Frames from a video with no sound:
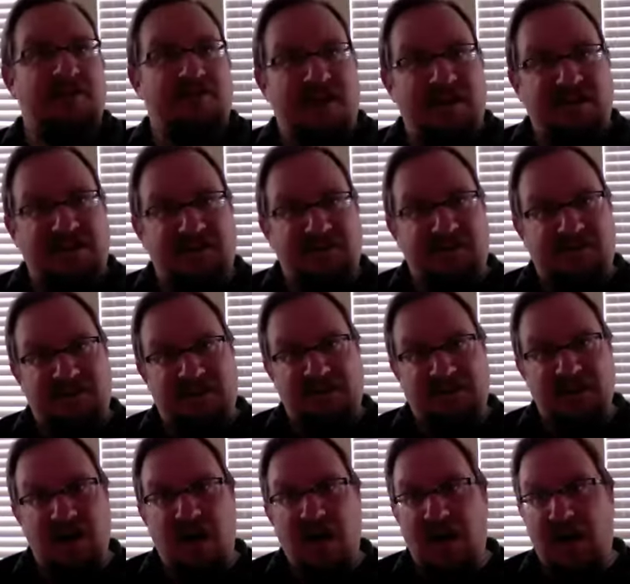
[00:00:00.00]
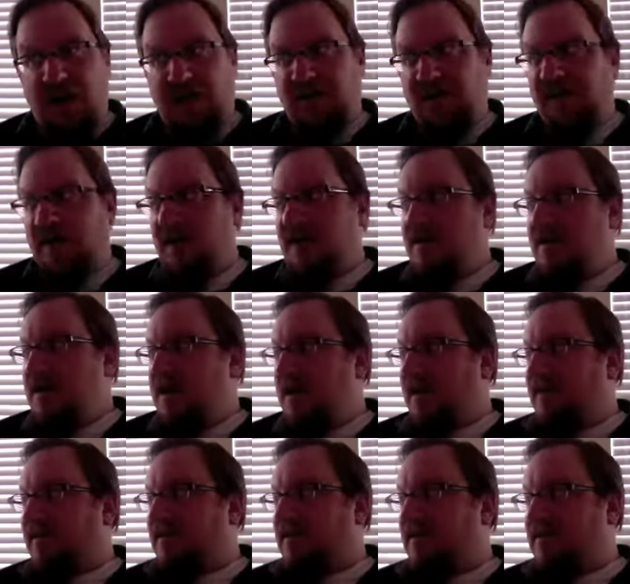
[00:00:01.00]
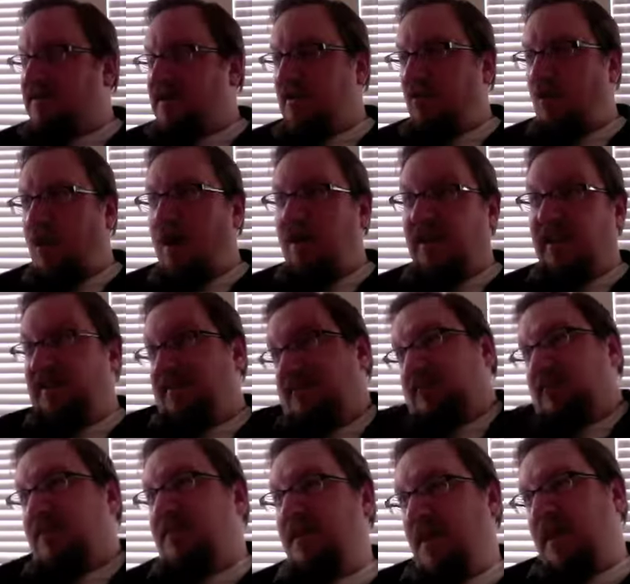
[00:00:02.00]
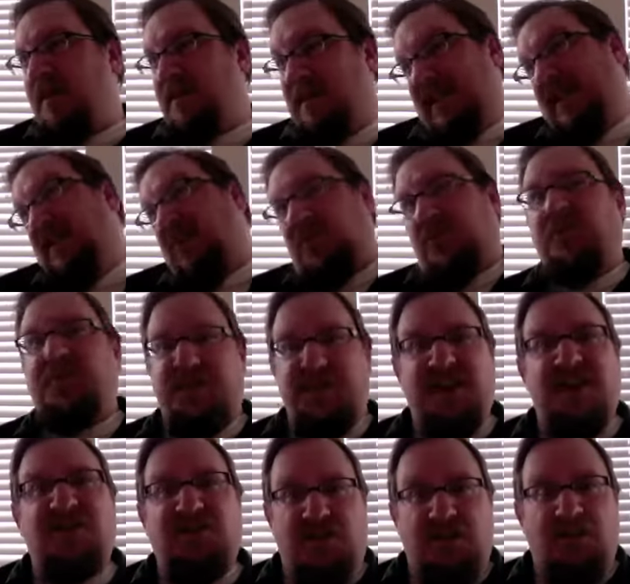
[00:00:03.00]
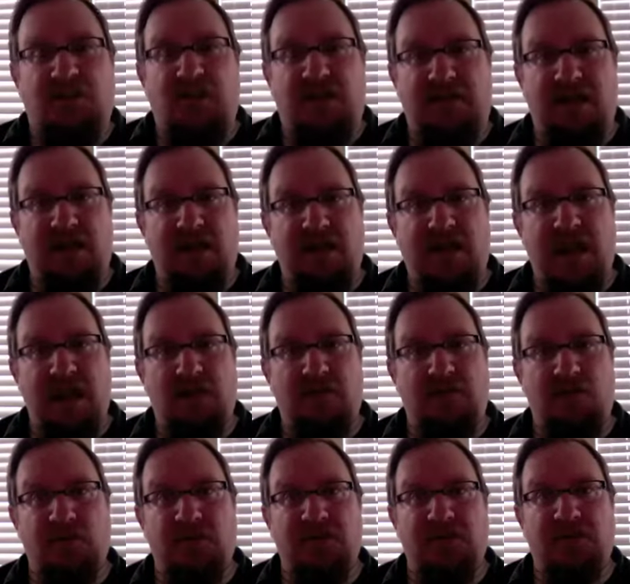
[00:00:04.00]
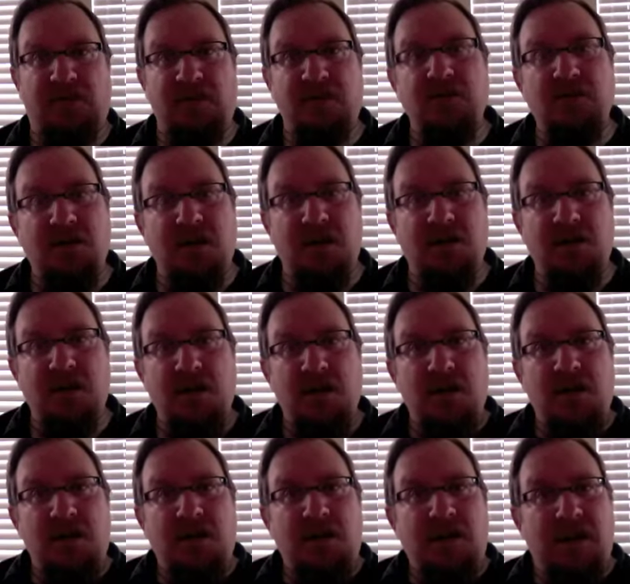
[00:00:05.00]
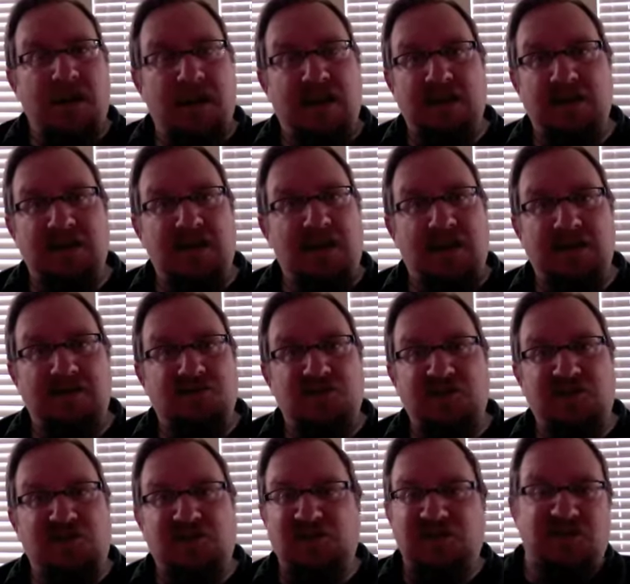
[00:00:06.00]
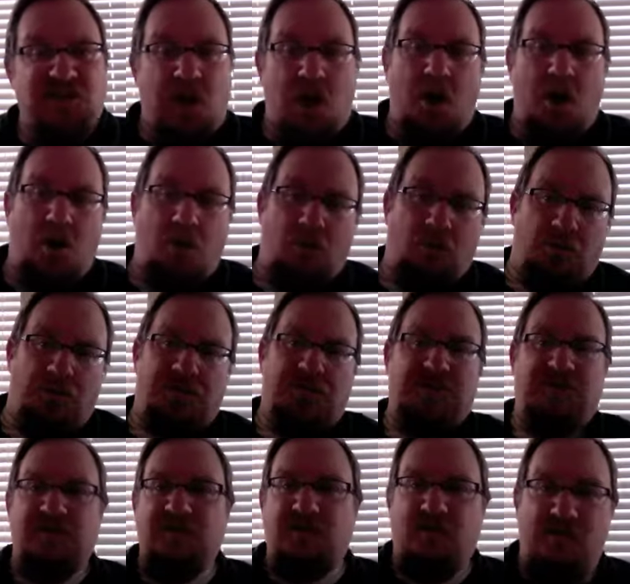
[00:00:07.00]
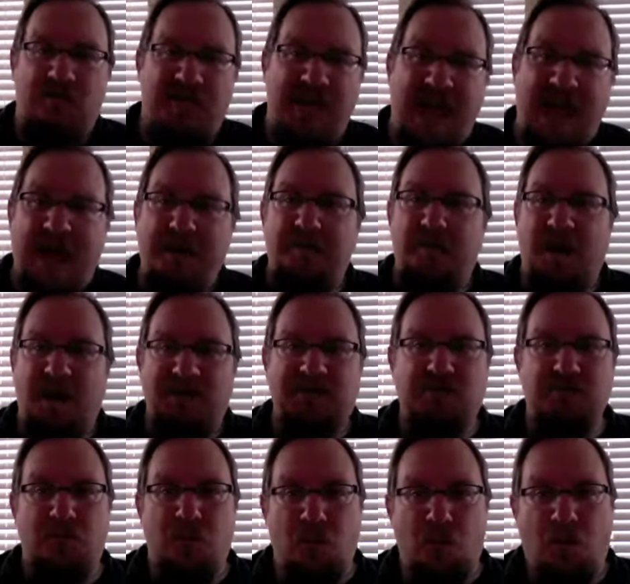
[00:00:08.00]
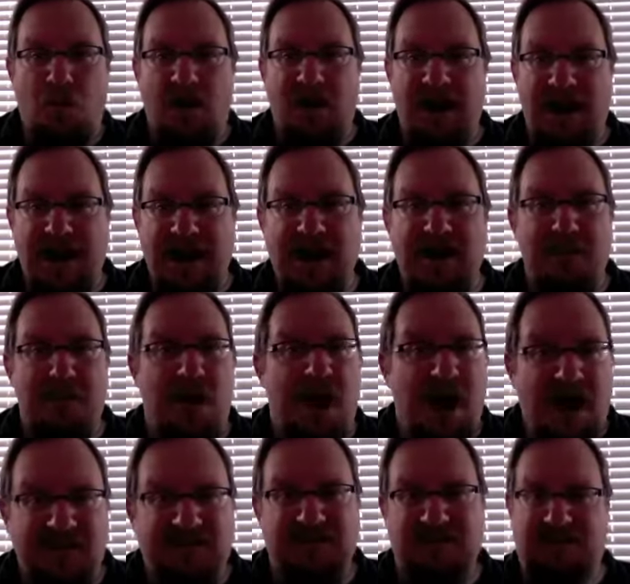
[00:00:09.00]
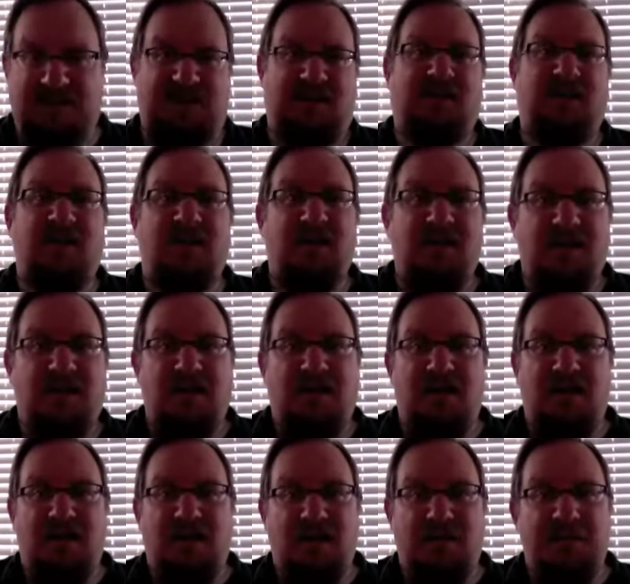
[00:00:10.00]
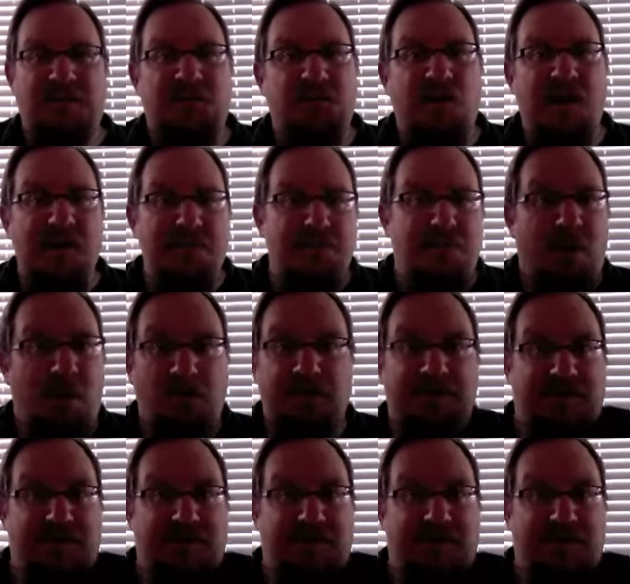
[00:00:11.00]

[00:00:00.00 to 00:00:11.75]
of 1850 does is to while it it deals with the issue of getting California to the union, it it just sows you know that much more animosity uh, between both